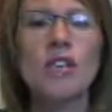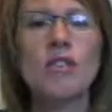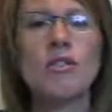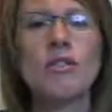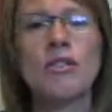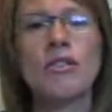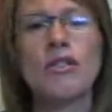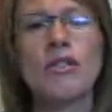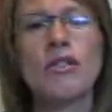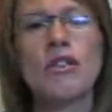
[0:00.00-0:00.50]

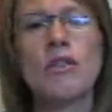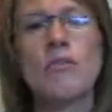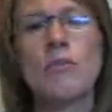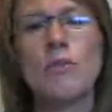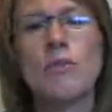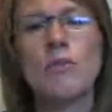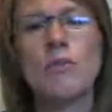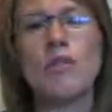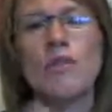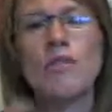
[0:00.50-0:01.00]
So you
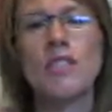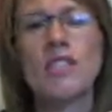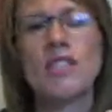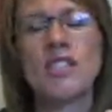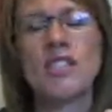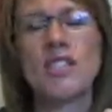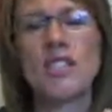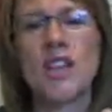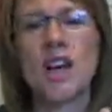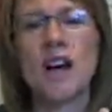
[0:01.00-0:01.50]
can move
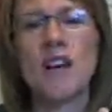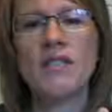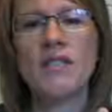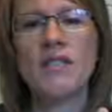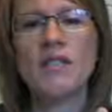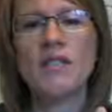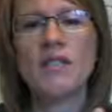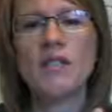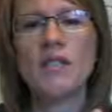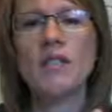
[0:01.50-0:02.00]
yourself
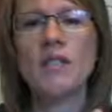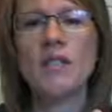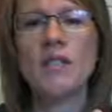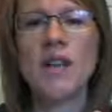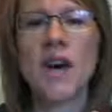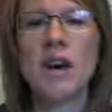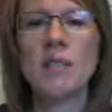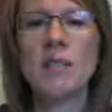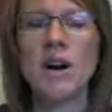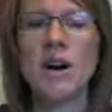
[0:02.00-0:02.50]
into
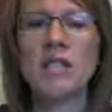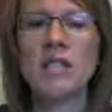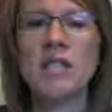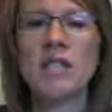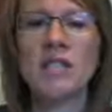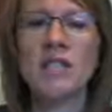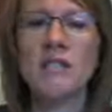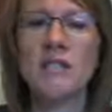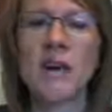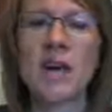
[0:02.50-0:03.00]
that
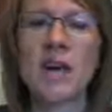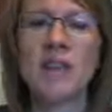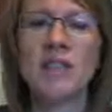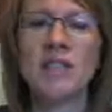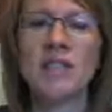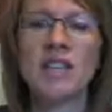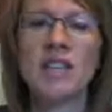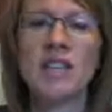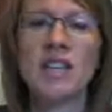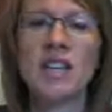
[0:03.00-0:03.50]
positive
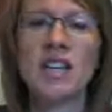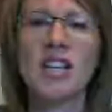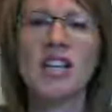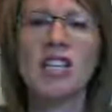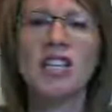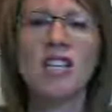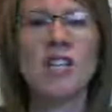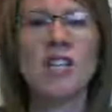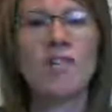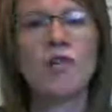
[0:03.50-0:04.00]

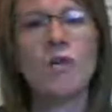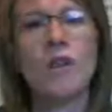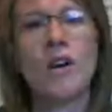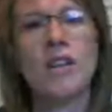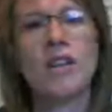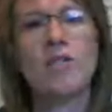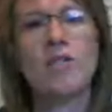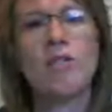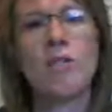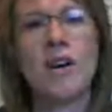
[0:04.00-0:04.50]
manifestation of
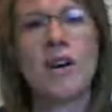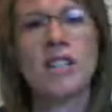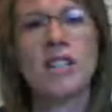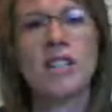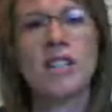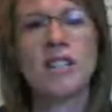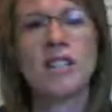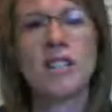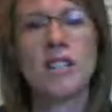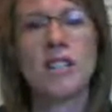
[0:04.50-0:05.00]
what you
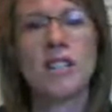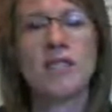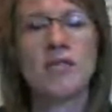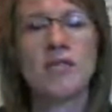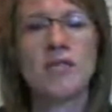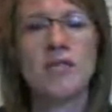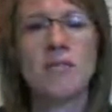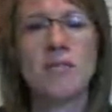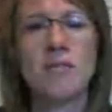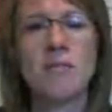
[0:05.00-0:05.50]
want in
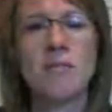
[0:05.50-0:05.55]
life.